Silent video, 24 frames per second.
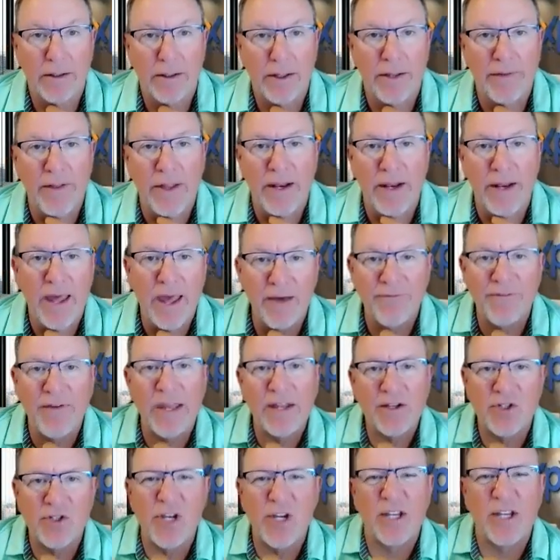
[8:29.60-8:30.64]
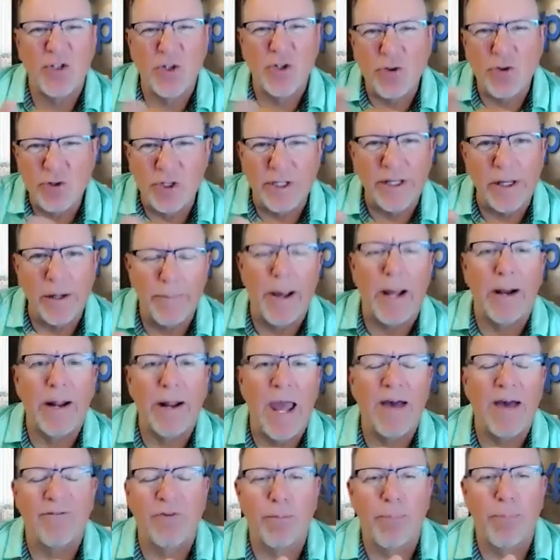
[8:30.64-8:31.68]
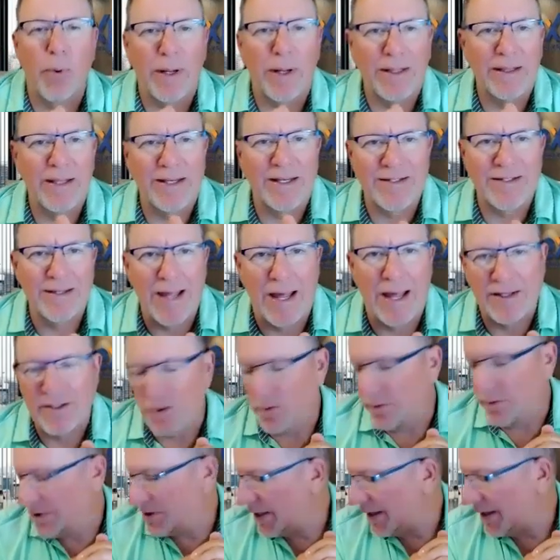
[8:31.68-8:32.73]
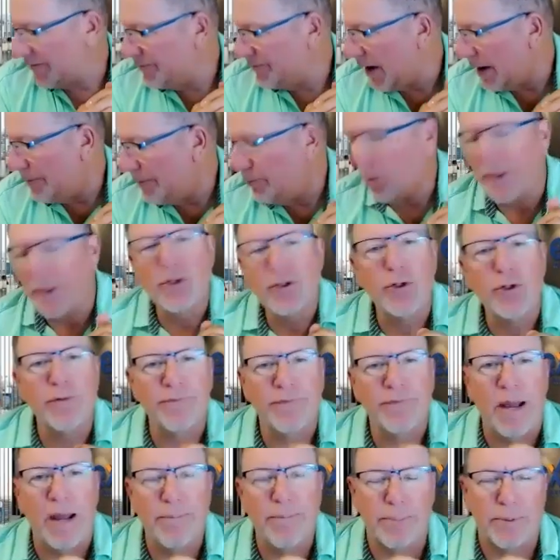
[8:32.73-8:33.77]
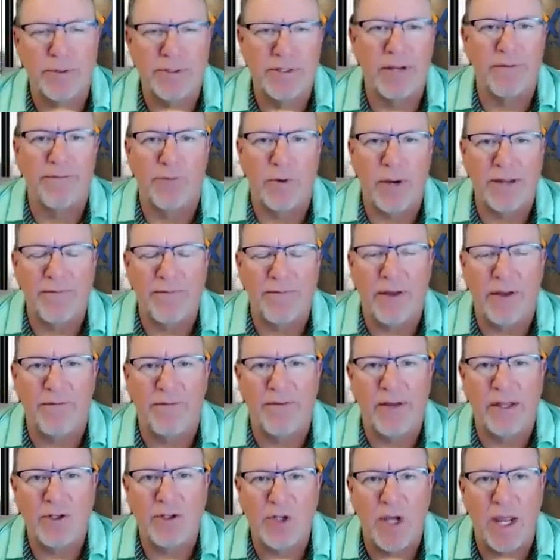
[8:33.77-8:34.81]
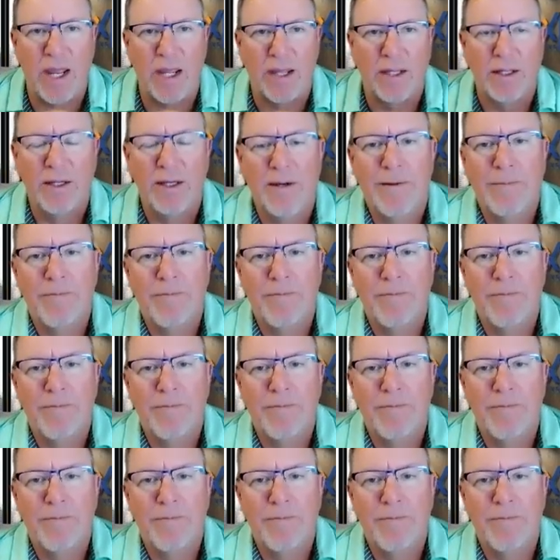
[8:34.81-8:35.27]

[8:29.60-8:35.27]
And then FHA is usually about a 0.5 point less than that. So it's like 5.25% for FHA.